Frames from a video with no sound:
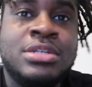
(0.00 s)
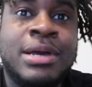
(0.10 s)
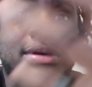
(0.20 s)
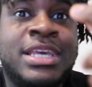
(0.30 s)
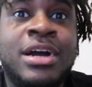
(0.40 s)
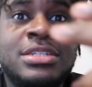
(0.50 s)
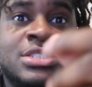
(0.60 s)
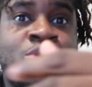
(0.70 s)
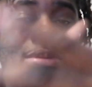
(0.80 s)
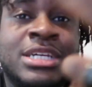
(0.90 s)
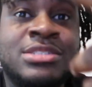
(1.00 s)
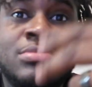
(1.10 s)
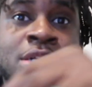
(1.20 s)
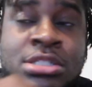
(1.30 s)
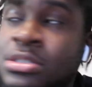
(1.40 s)
I be counting this go up. That's
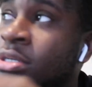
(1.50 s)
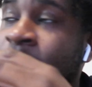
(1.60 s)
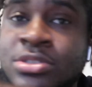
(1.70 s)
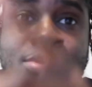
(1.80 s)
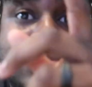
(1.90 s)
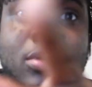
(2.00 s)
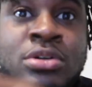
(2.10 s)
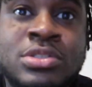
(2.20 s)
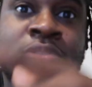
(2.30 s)
money. You be broke.